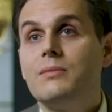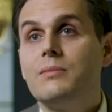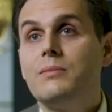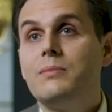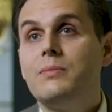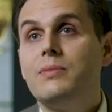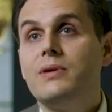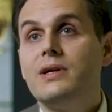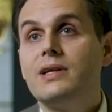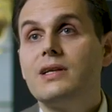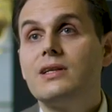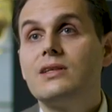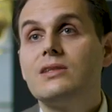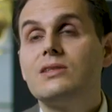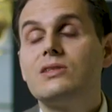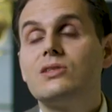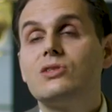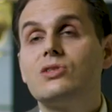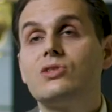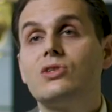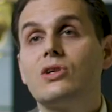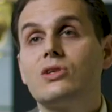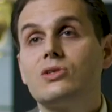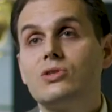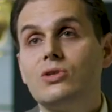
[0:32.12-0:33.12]
brings
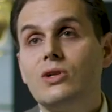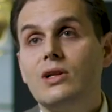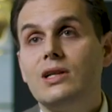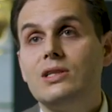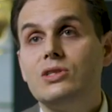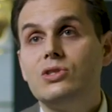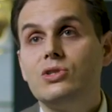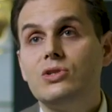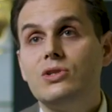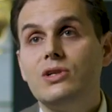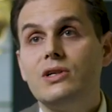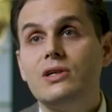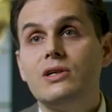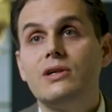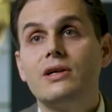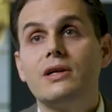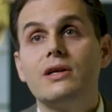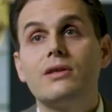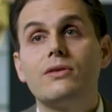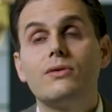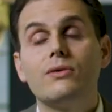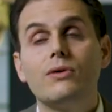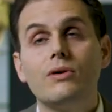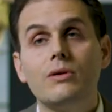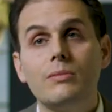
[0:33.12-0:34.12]
structural engineering,
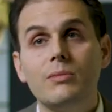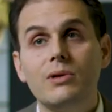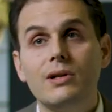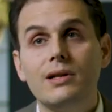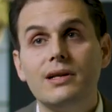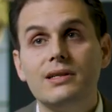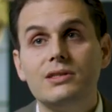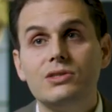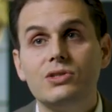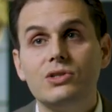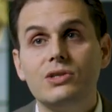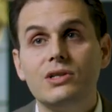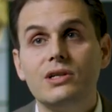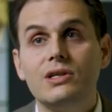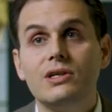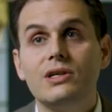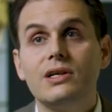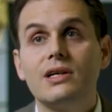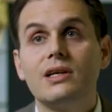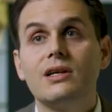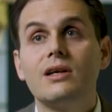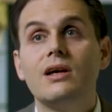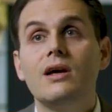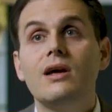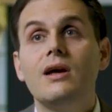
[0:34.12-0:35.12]
thermal
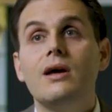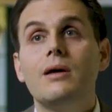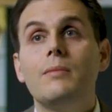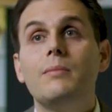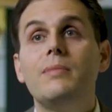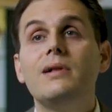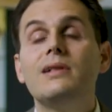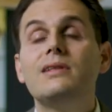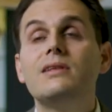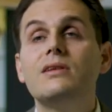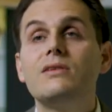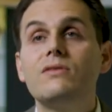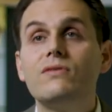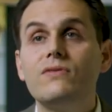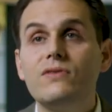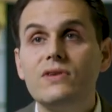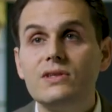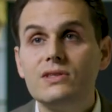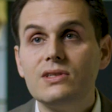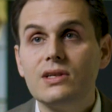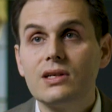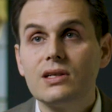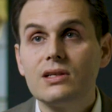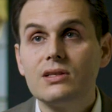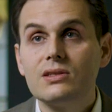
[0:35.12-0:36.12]
engineering, building
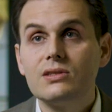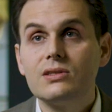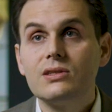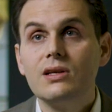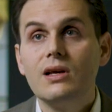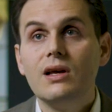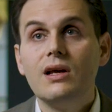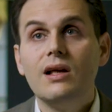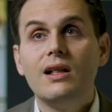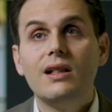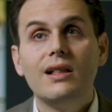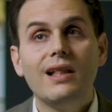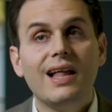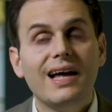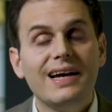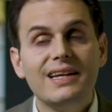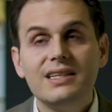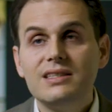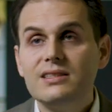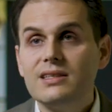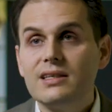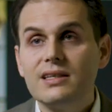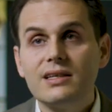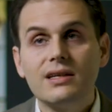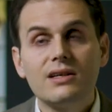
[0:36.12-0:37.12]
physics,
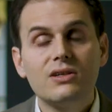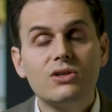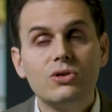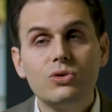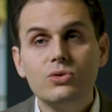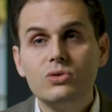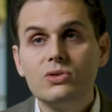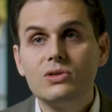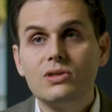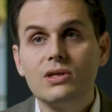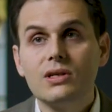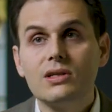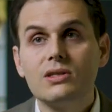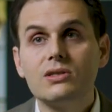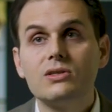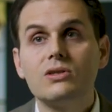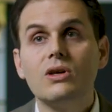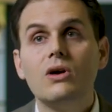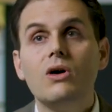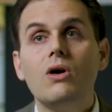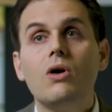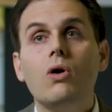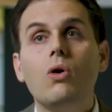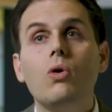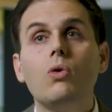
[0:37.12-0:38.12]
lighting, acoustics,
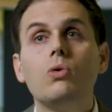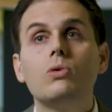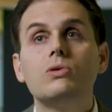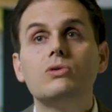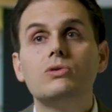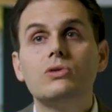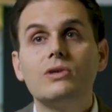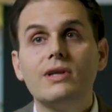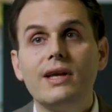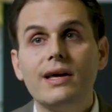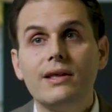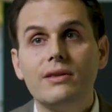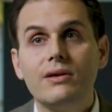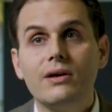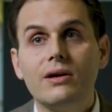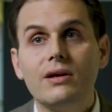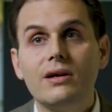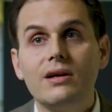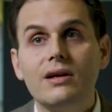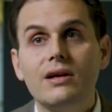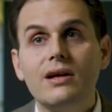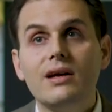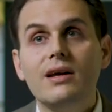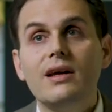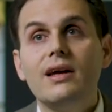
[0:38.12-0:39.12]
all together
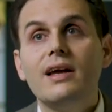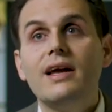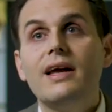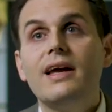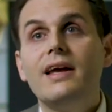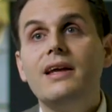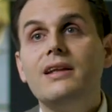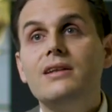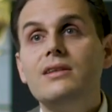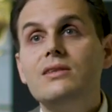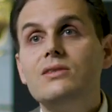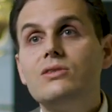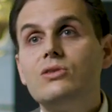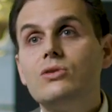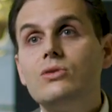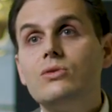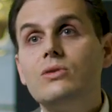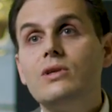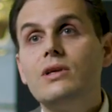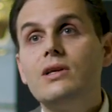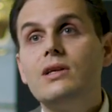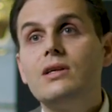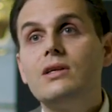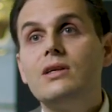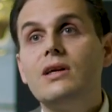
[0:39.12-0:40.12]
into
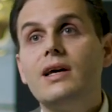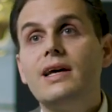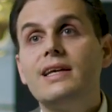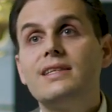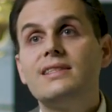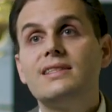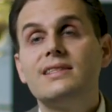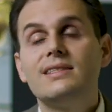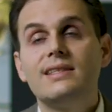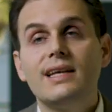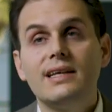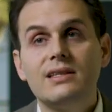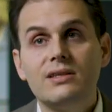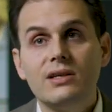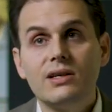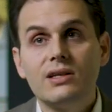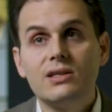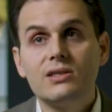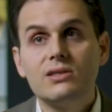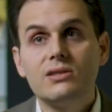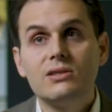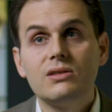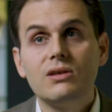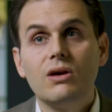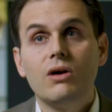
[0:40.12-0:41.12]
the
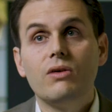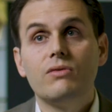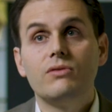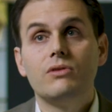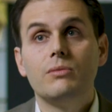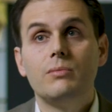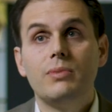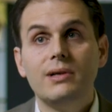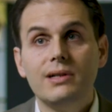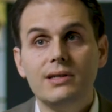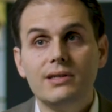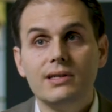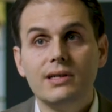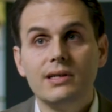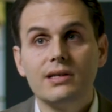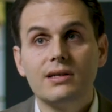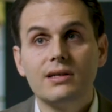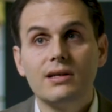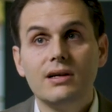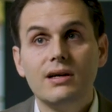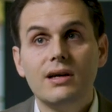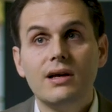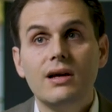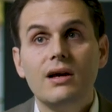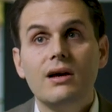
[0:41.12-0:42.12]
aesthetics of the building,
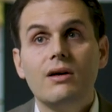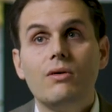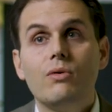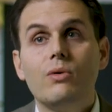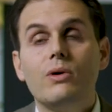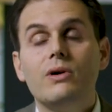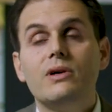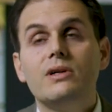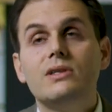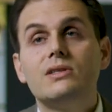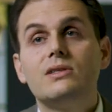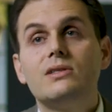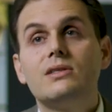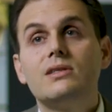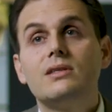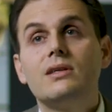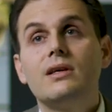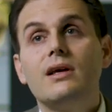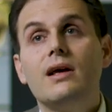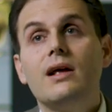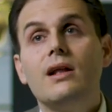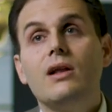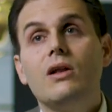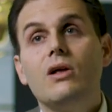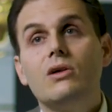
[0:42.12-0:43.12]
whereas
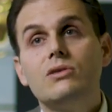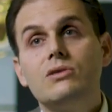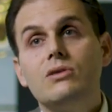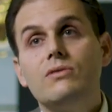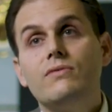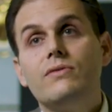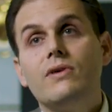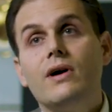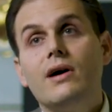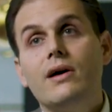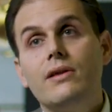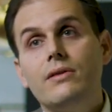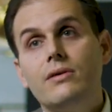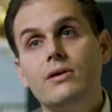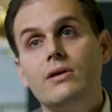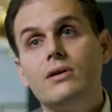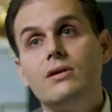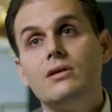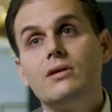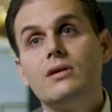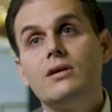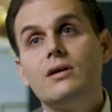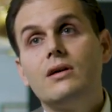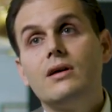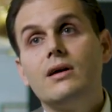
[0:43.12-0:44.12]
a lot of
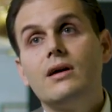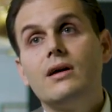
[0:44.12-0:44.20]
other